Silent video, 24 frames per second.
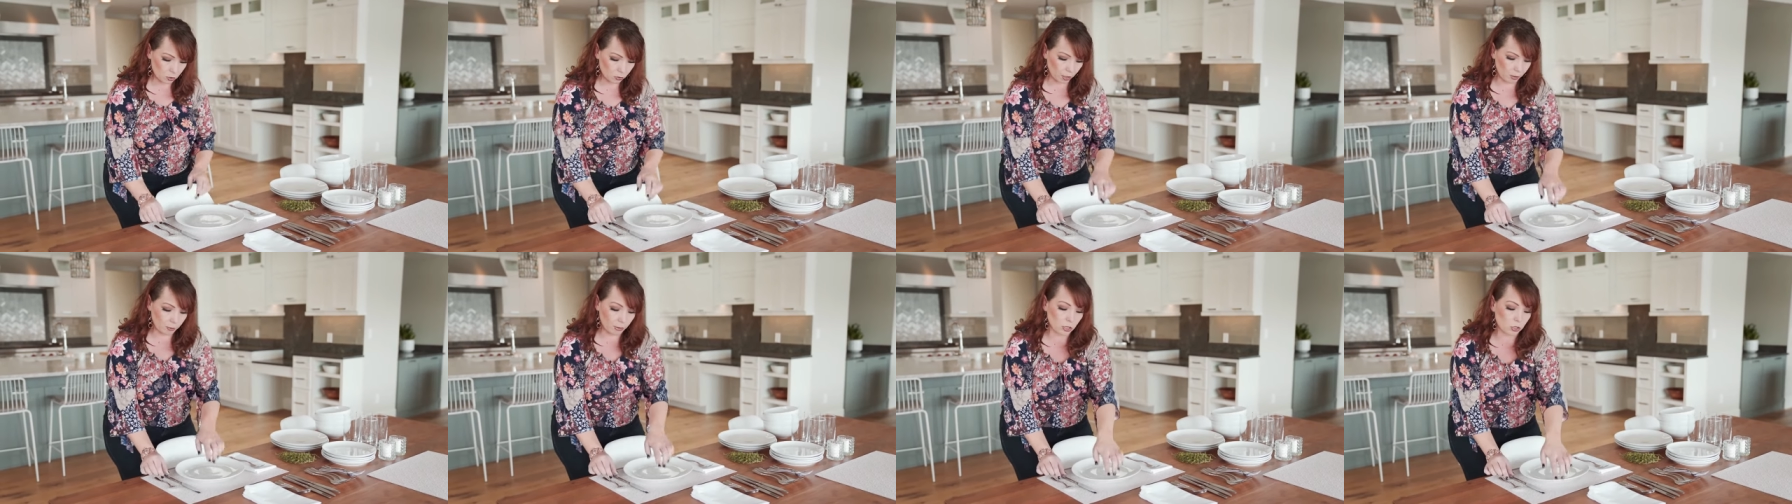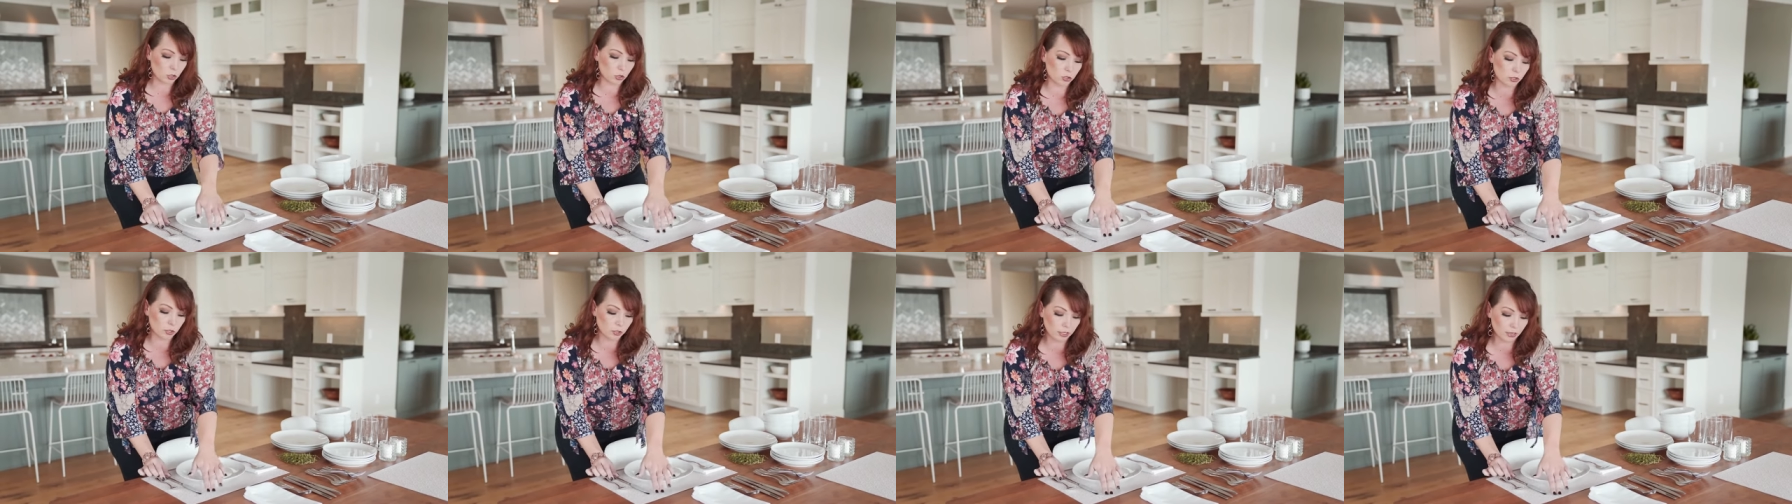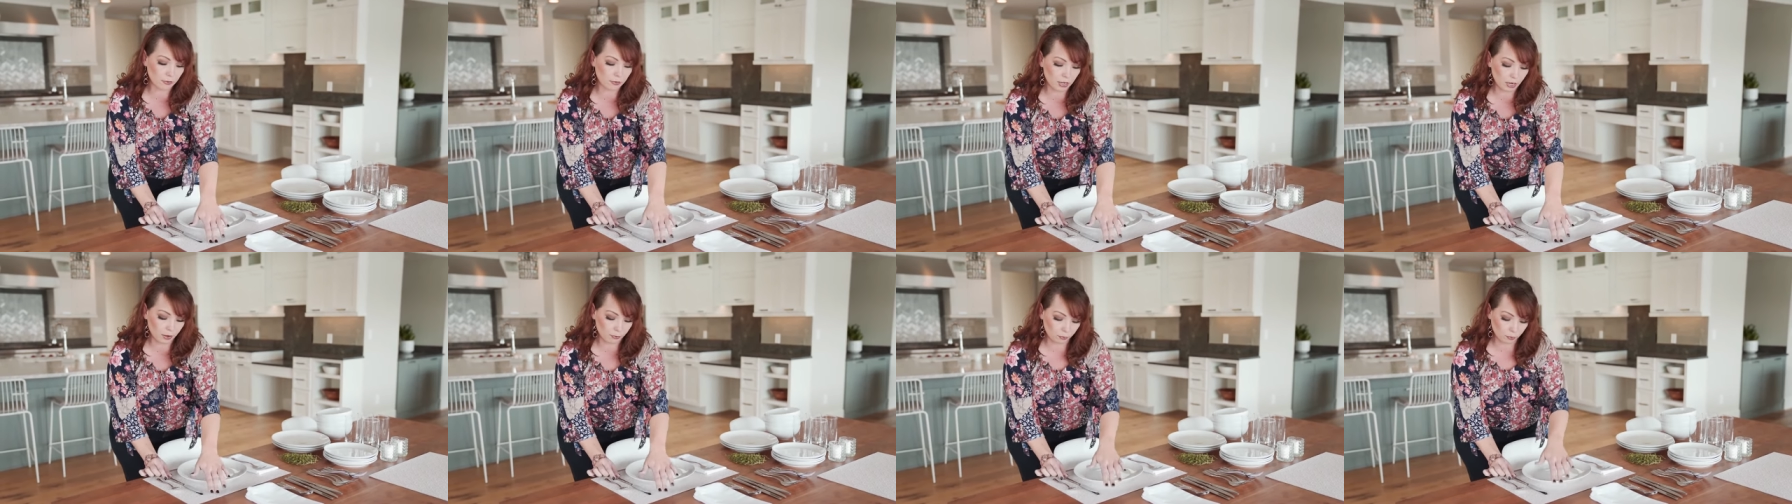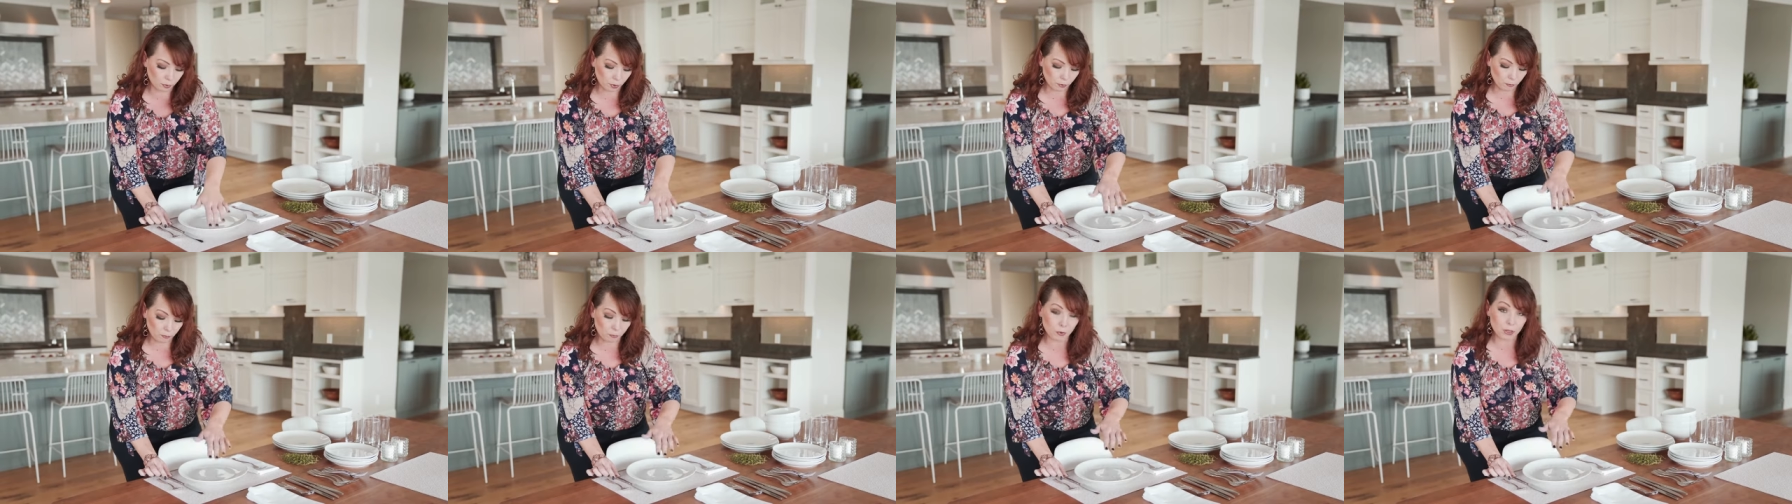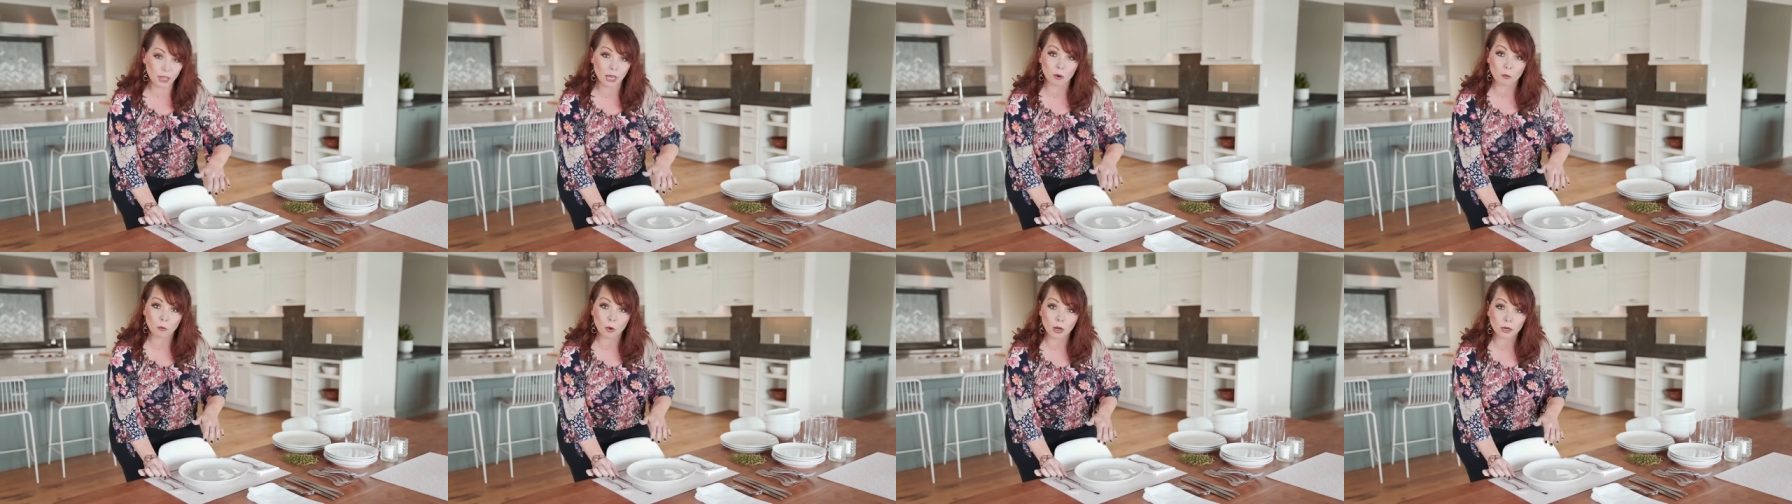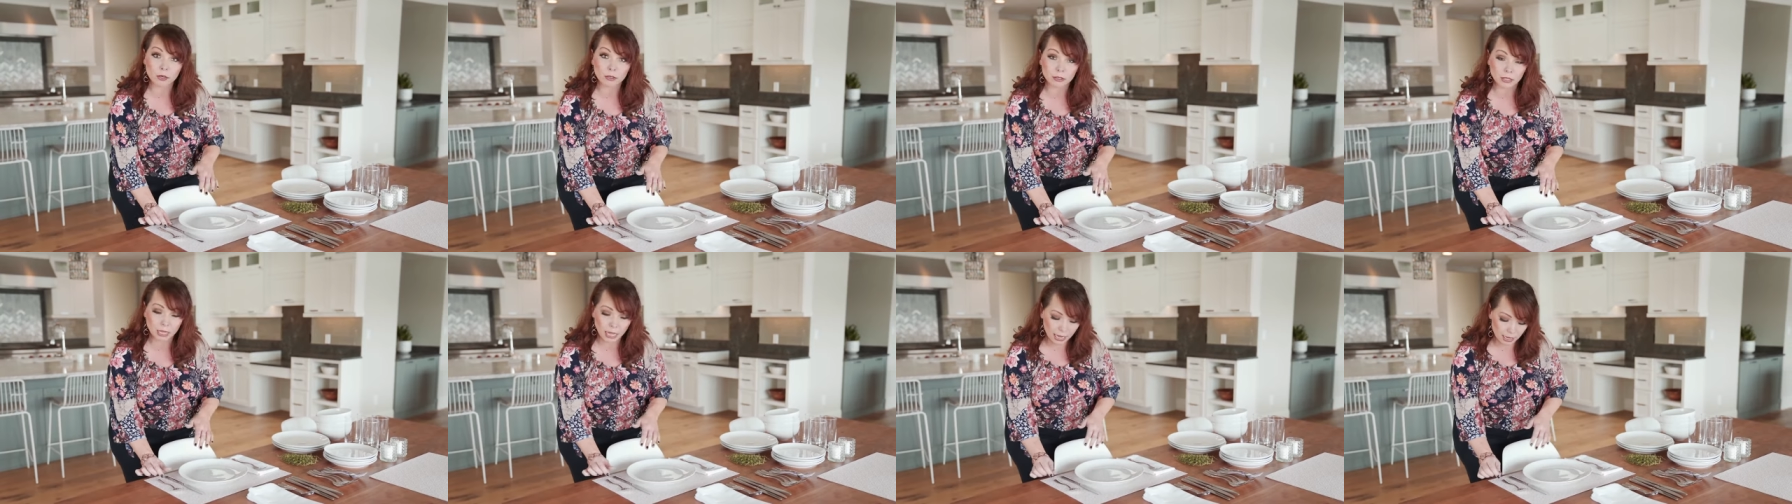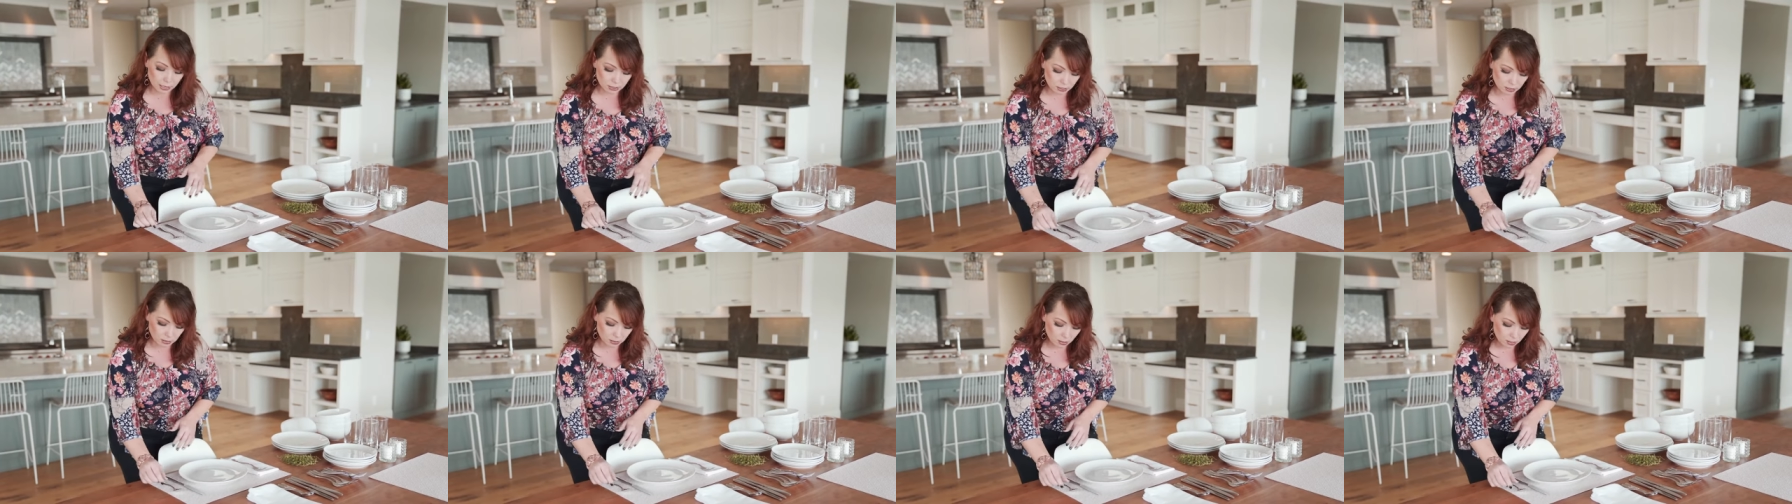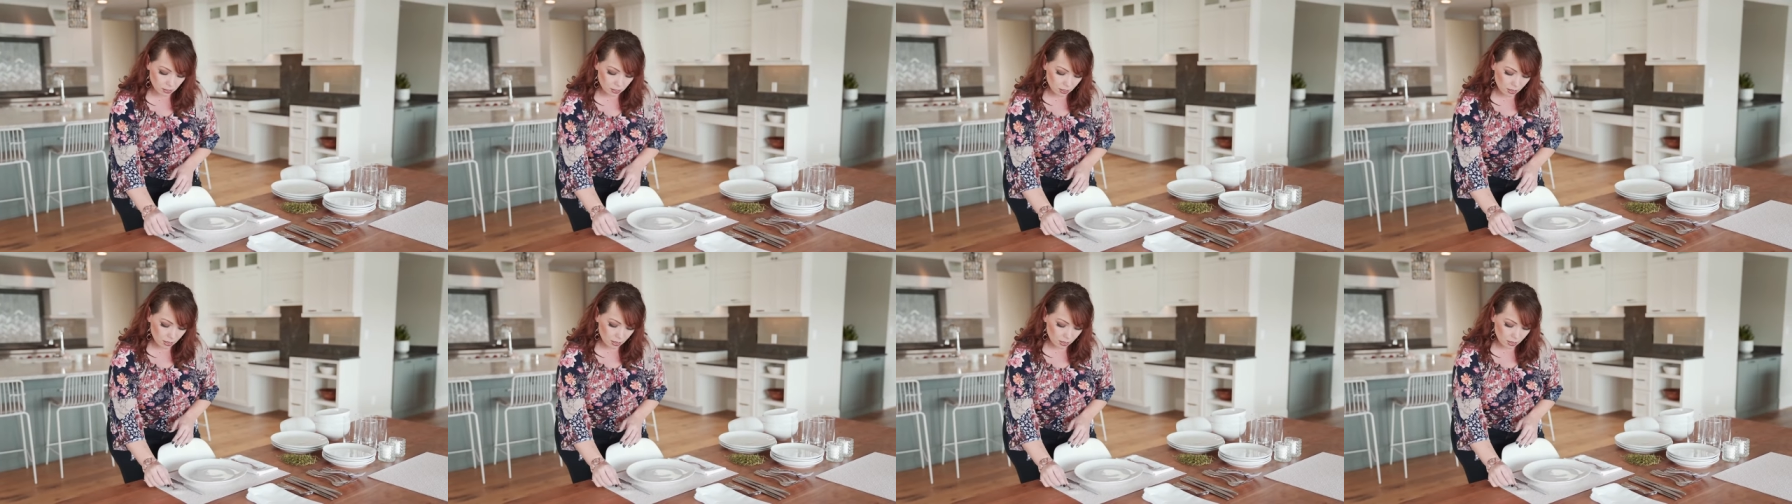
You wanna make sure you leave enough room for that water glass,